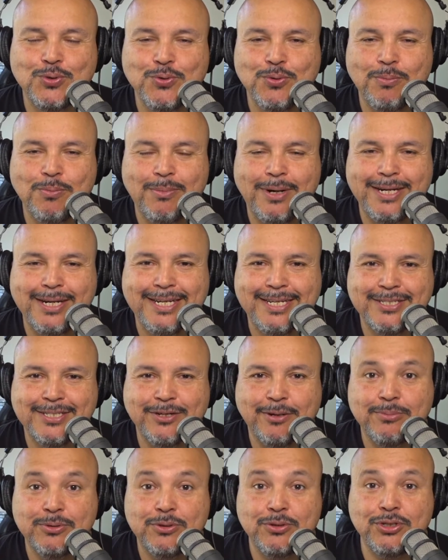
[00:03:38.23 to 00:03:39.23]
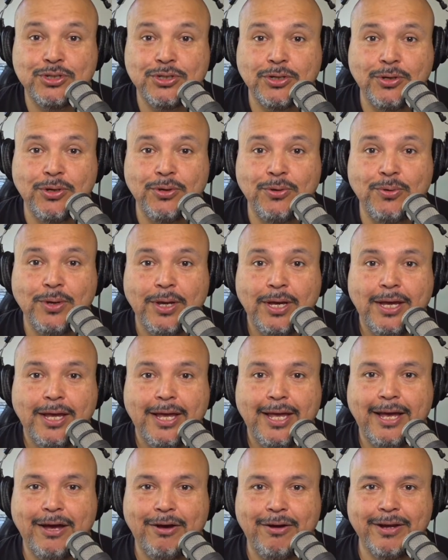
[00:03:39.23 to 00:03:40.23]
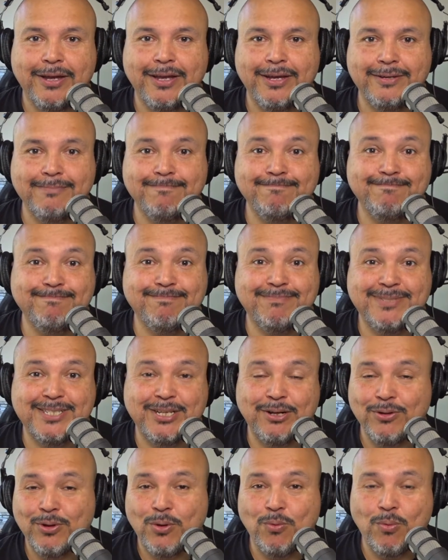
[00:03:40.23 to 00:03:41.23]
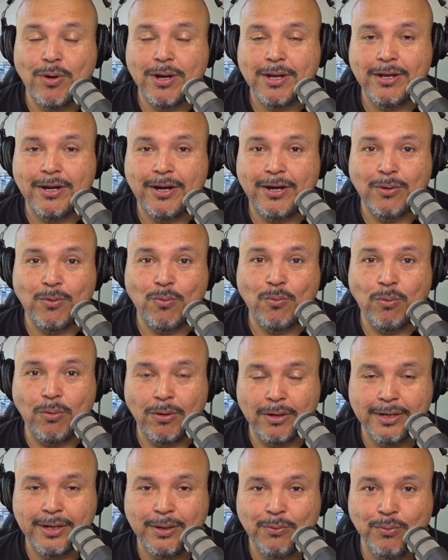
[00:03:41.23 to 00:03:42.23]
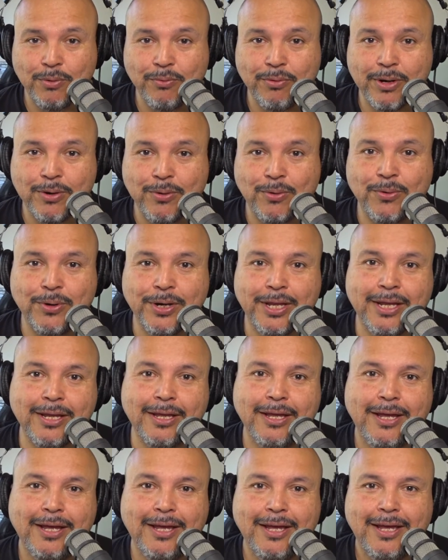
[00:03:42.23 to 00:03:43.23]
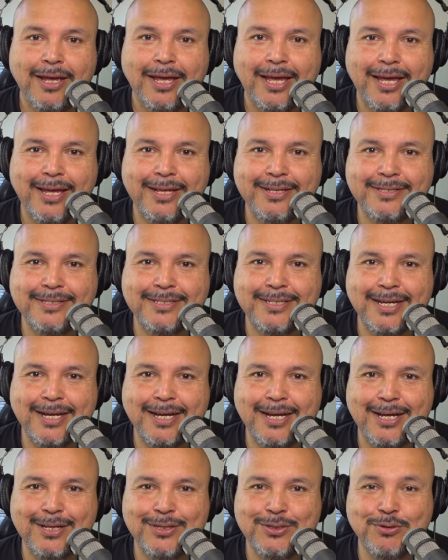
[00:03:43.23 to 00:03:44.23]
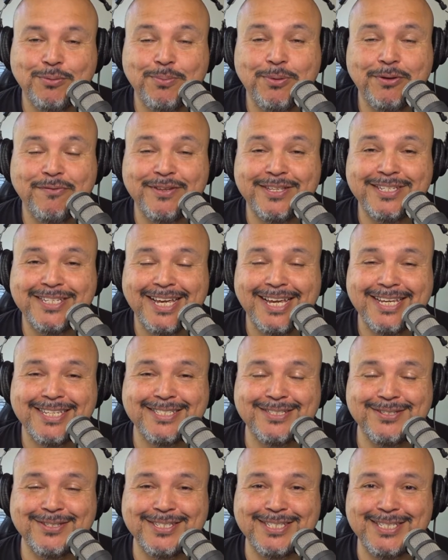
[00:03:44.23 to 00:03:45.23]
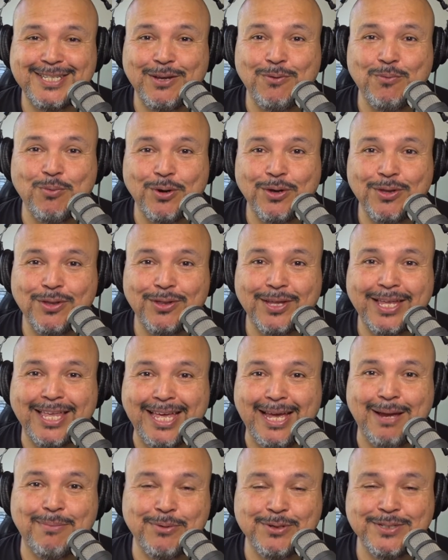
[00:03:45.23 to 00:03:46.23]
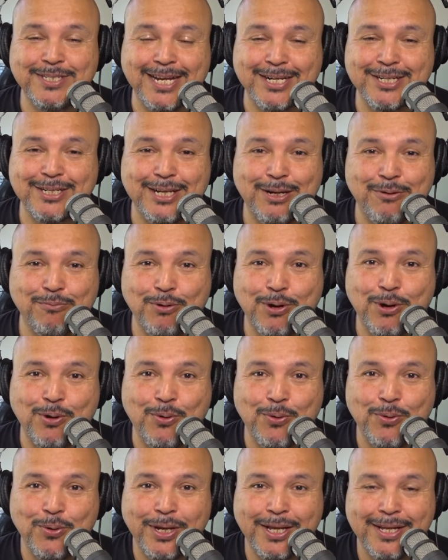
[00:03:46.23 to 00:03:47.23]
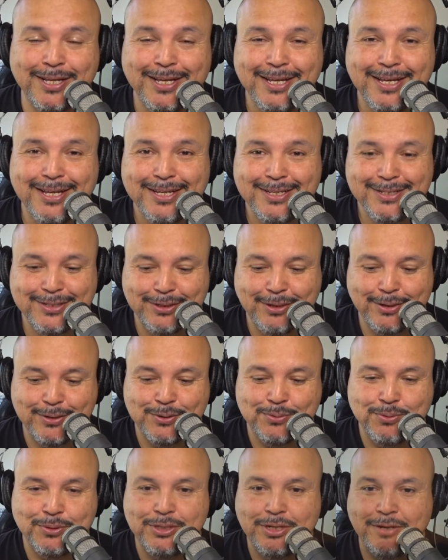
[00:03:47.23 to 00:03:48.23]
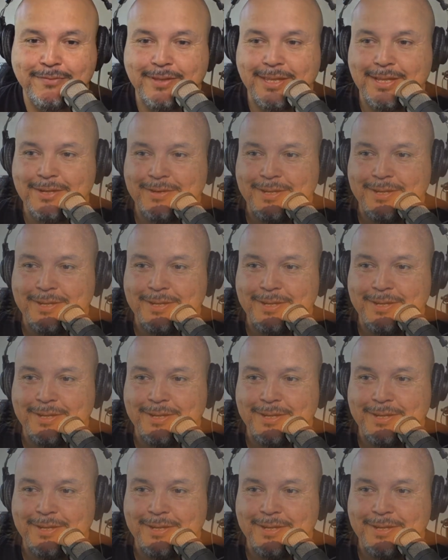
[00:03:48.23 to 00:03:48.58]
my desktop to show you how I can tell you what kind of quality we're recording and do a bit of a test to see what the camera is actually recording. So I'll switch over there